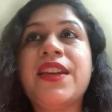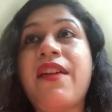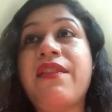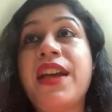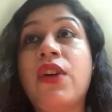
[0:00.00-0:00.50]

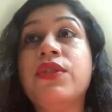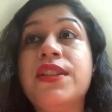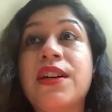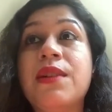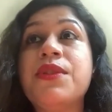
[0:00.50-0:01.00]
carry out
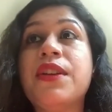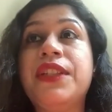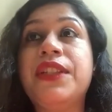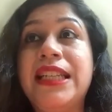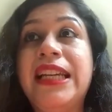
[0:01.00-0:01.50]
terms of
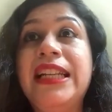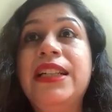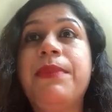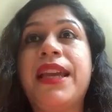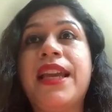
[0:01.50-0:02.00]
the deal,
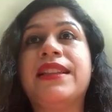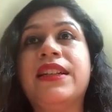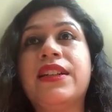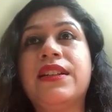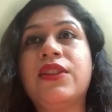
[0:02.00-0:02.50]
making the
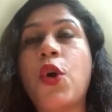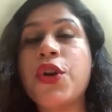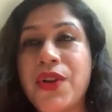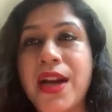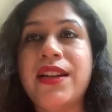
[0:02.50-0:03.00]

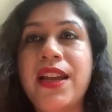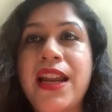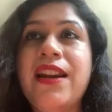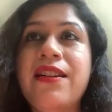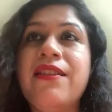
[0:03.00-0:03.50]
contract
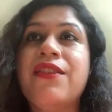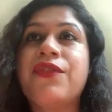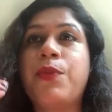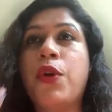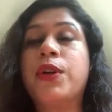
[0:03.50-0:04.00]

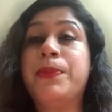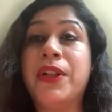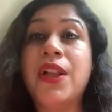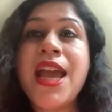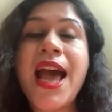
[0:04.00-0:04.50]

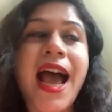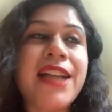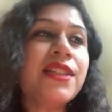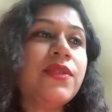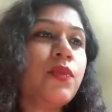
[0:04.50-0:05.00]
irrevocable. I
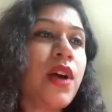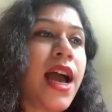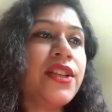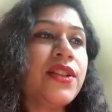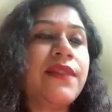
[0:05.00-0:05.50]
just
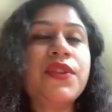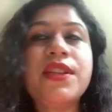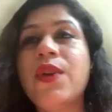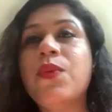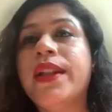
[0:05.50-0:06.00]
have to
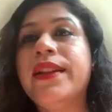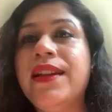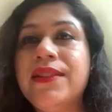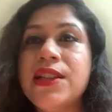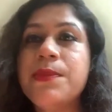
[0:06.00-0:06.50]
say one
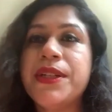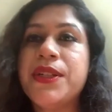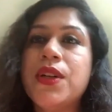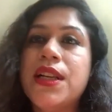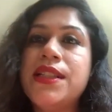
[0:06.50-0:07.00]
thing. This
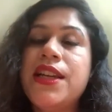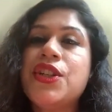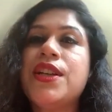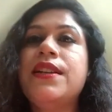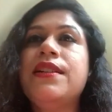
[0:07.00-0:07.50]
particular
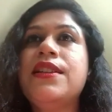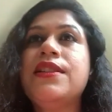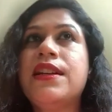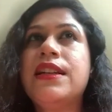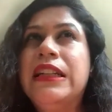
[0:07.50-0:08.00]
session
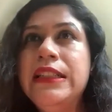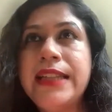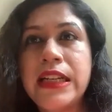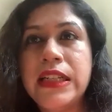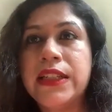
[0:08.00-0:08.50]
is a little
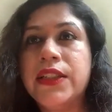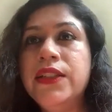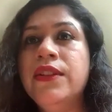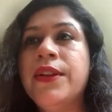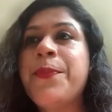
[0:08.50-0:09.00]
technical,